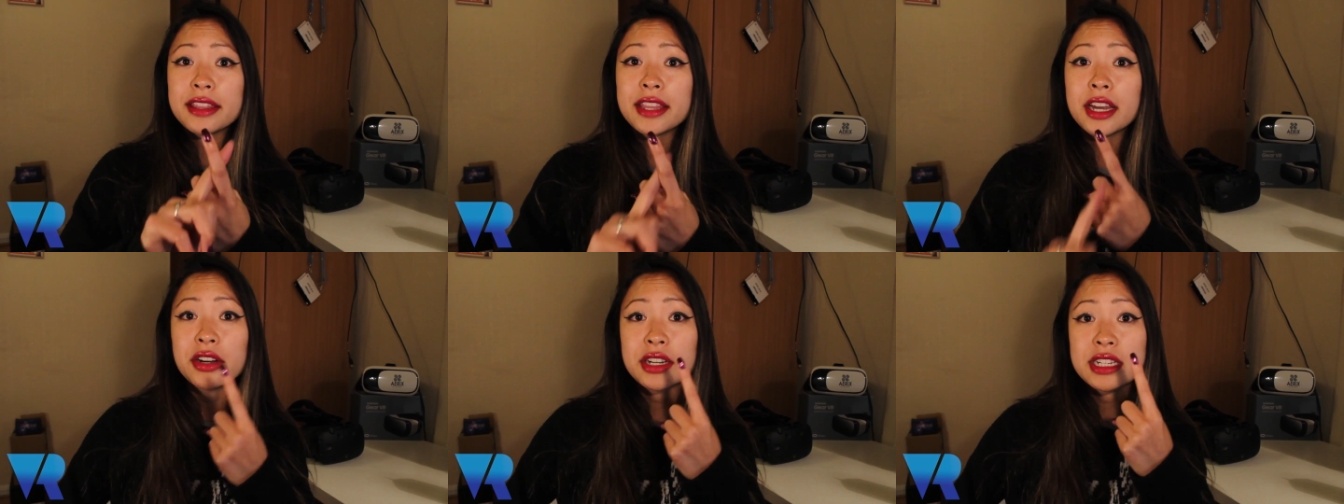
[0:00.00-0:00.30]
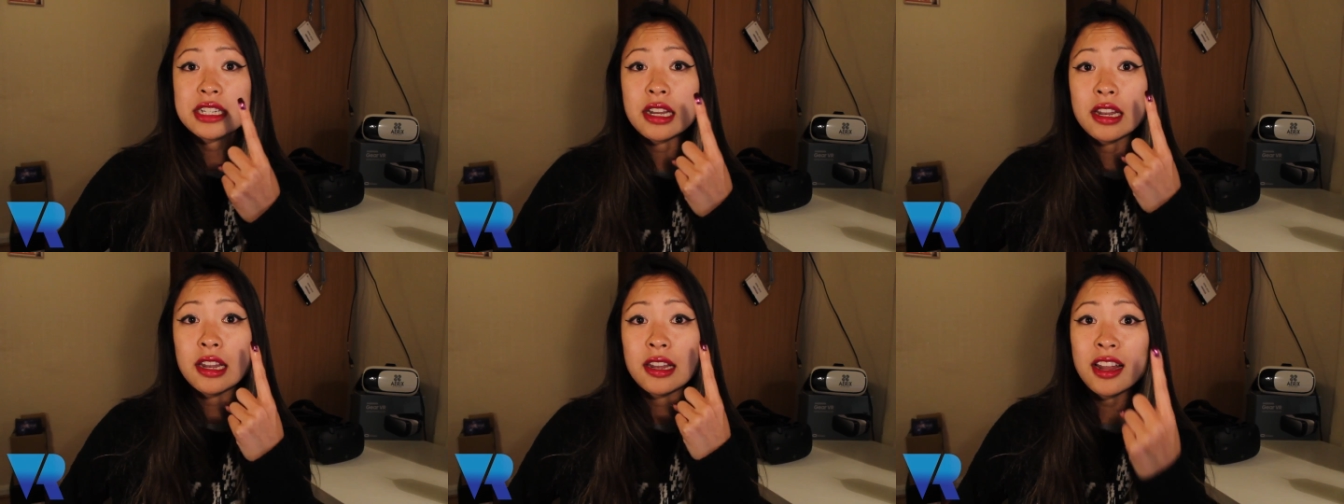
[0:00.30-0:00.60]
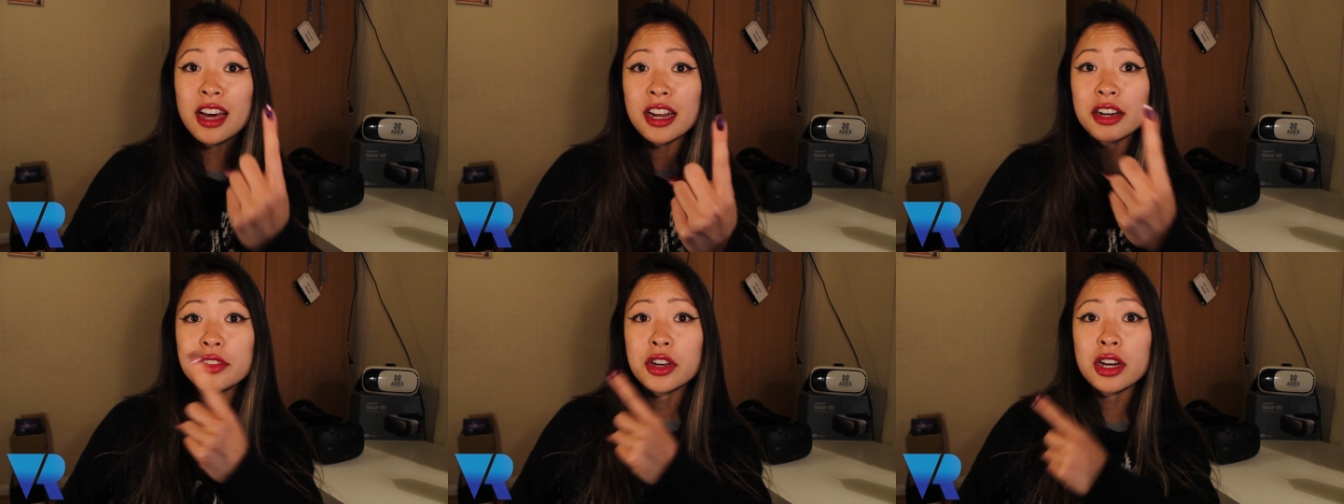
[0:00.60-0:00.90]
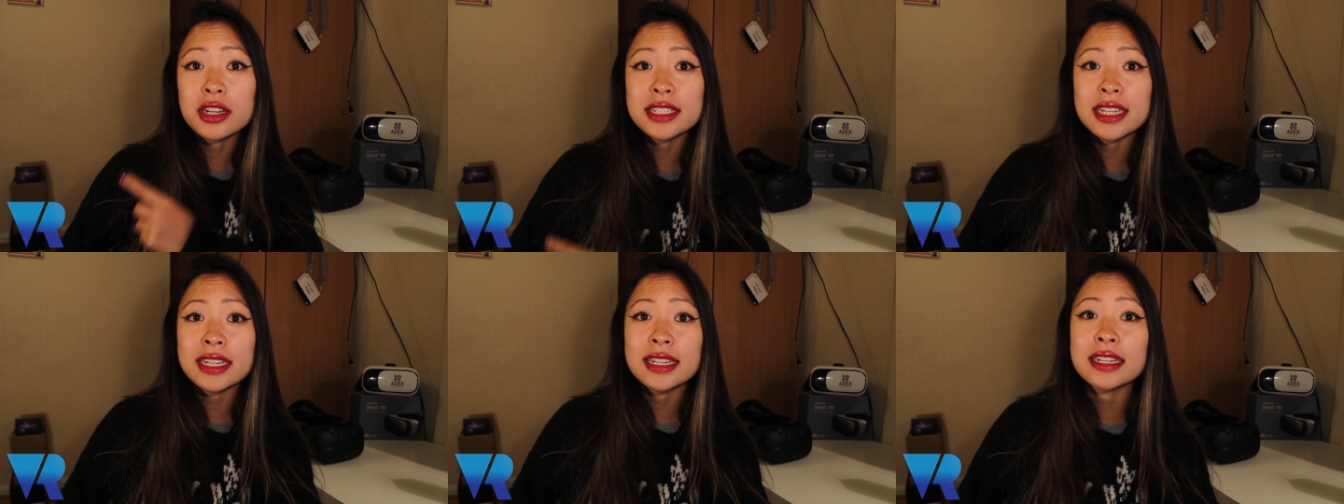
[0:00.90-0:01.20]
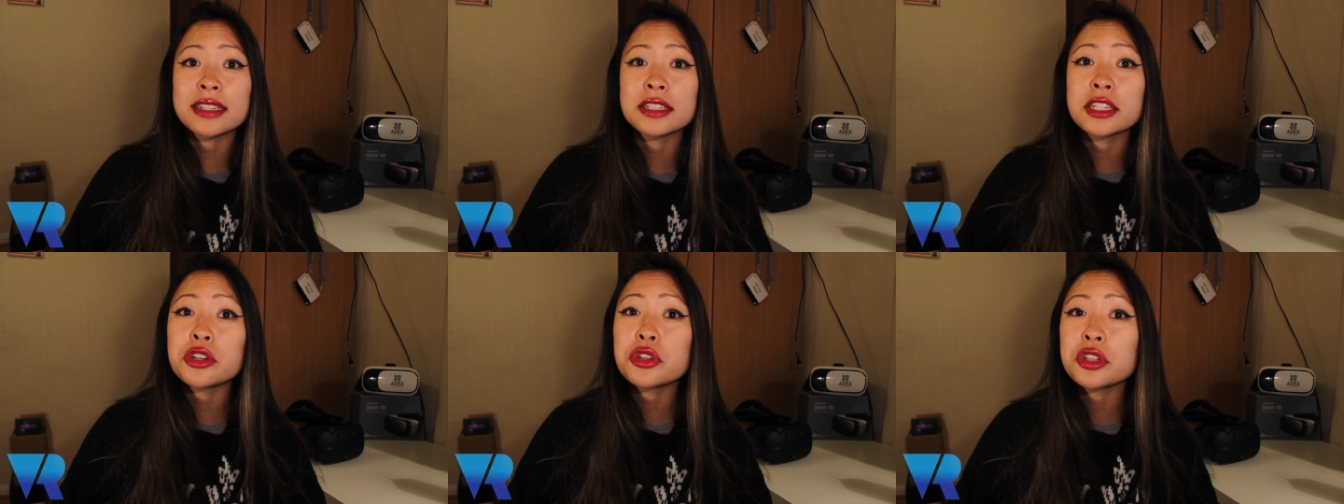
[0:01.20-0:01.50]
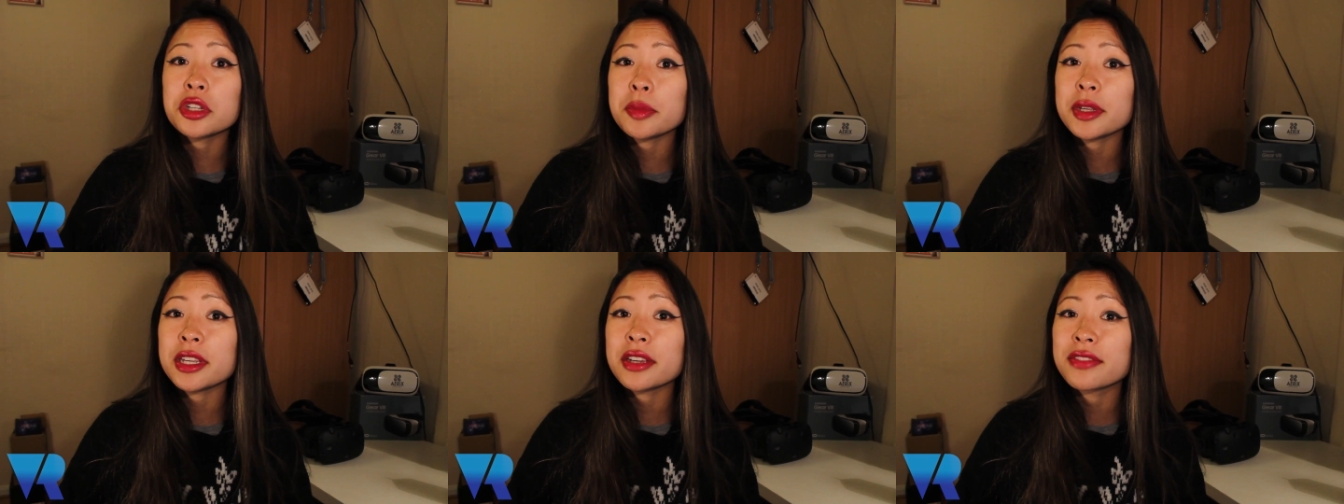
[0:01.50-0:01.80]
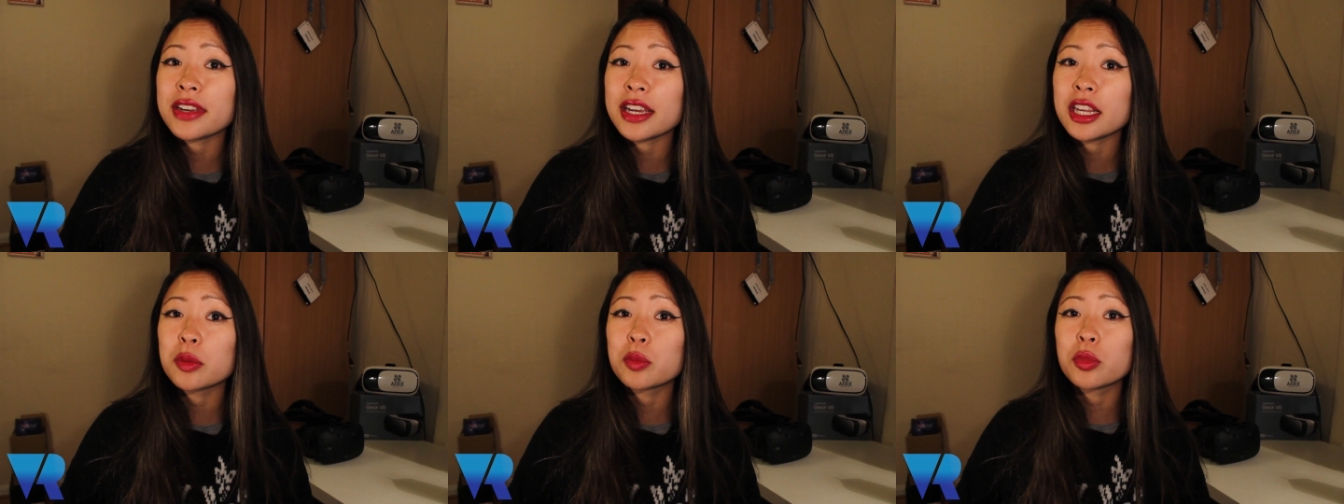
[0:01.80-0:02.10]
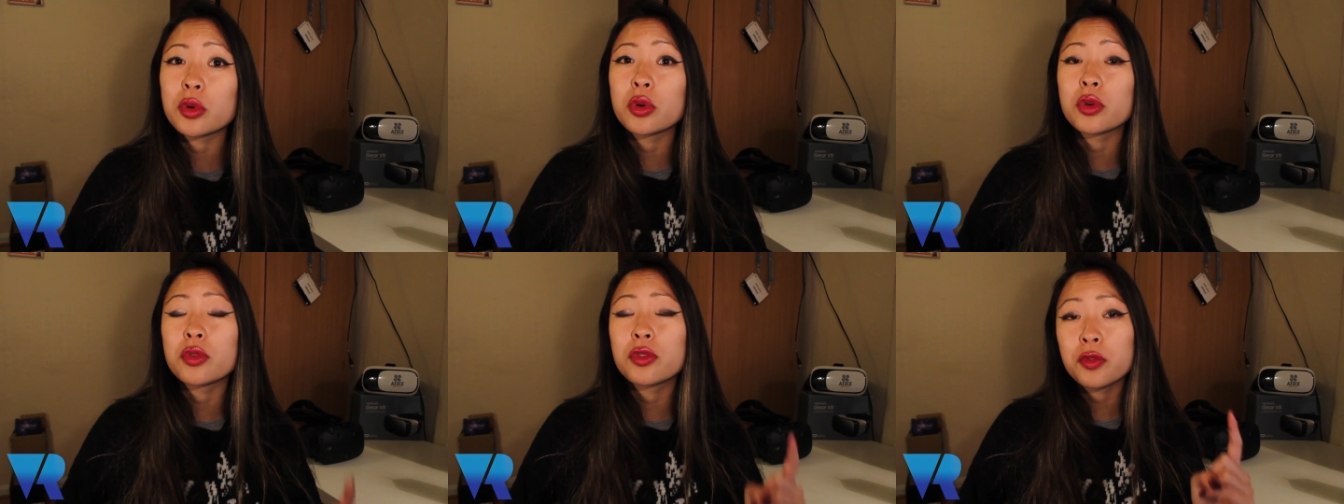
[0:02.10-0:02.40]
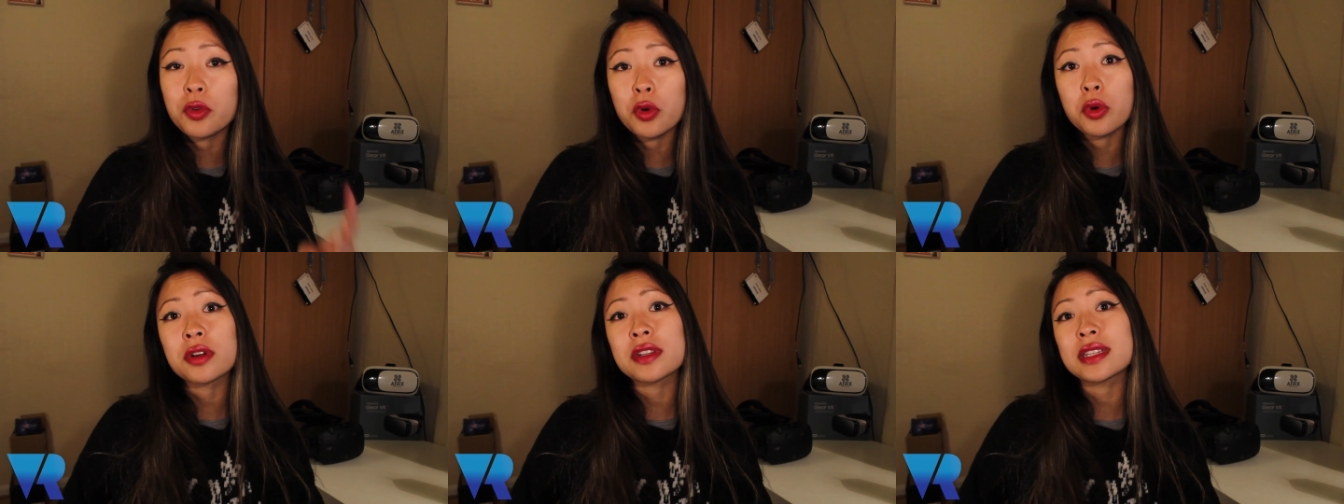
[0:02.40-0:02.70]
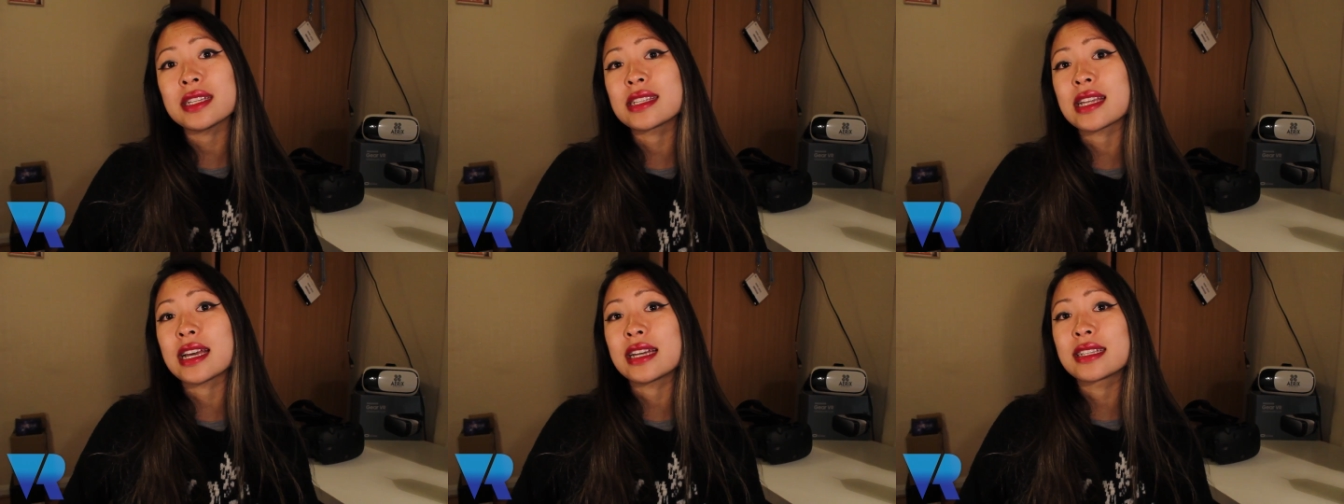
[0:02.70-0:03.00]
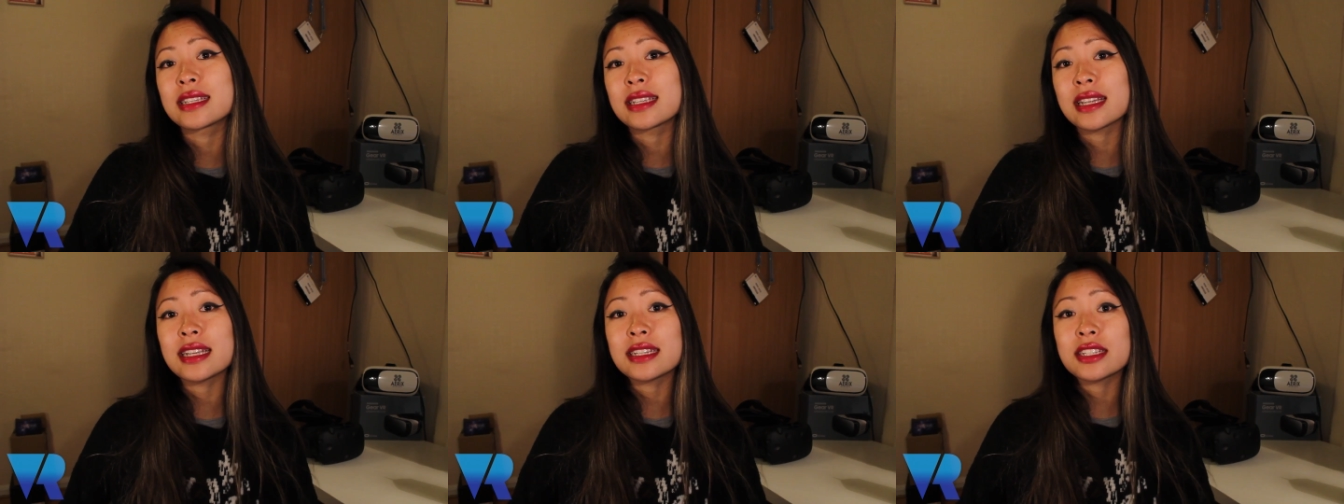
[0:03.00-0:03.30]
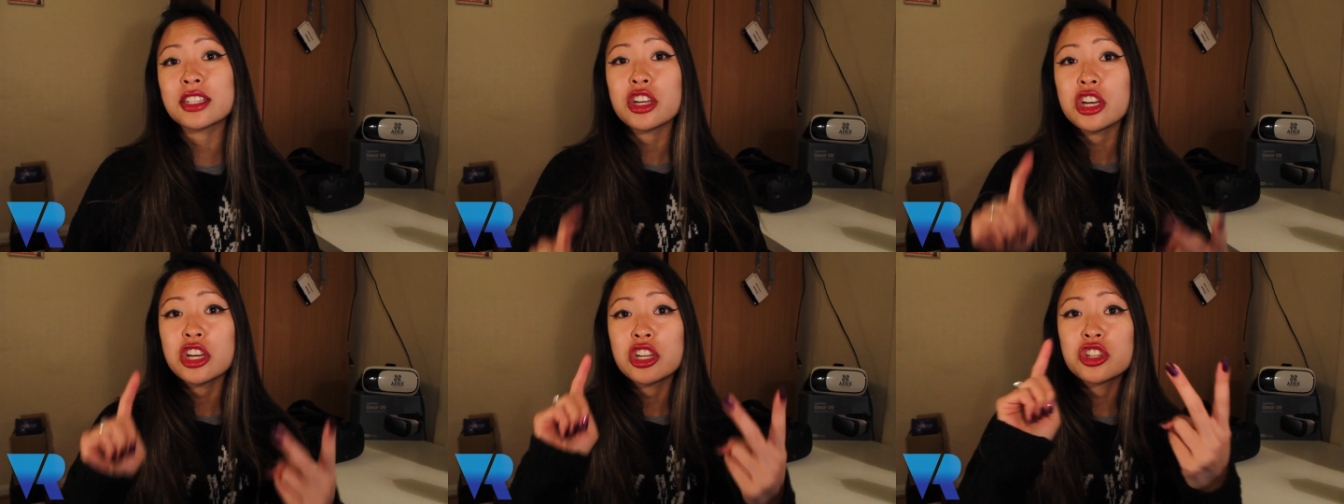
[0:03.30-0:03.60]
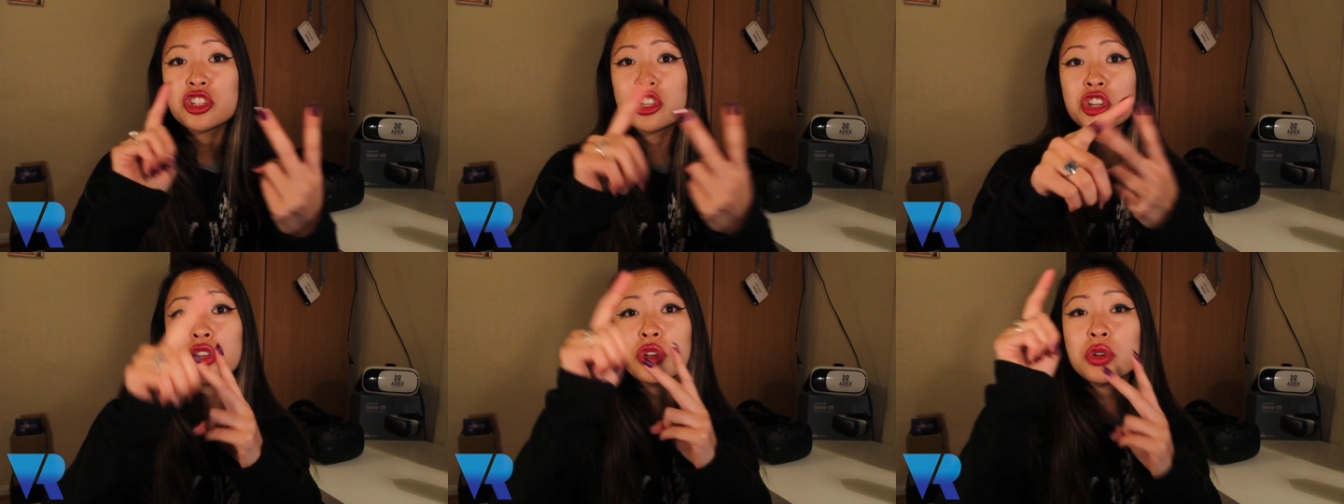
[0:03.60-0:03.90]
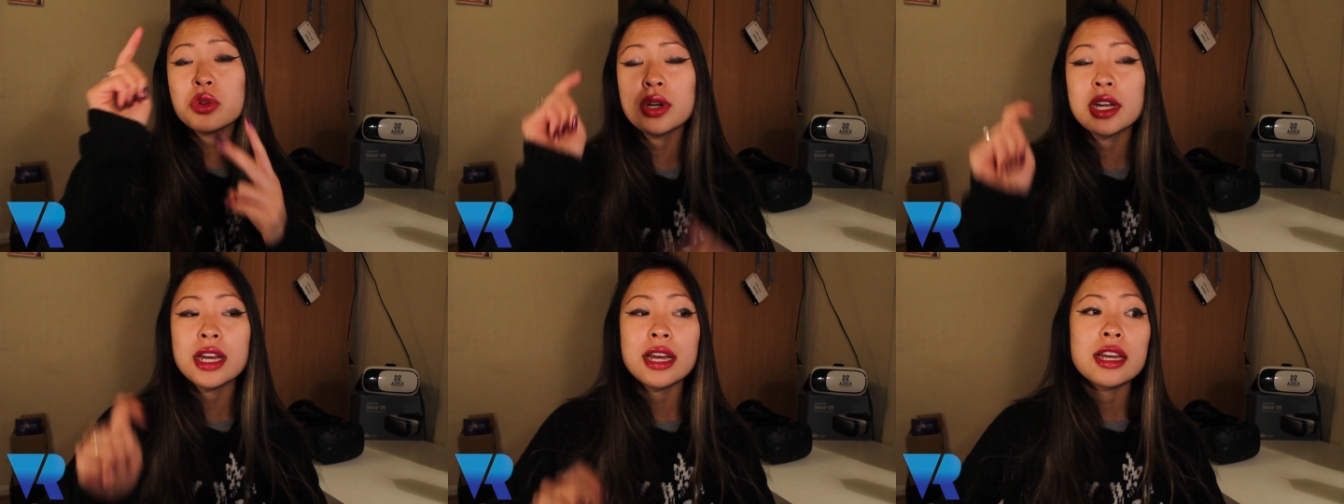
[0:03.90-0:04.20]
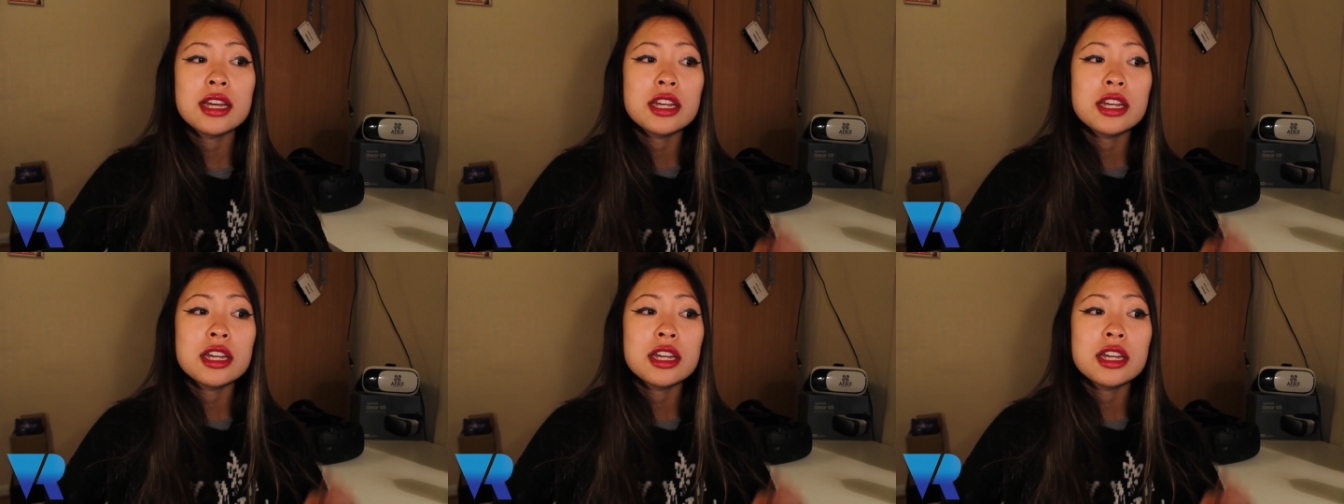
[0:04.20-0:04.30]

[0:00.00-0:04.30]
there is a lot of content that's going to be available for these headsets. Two,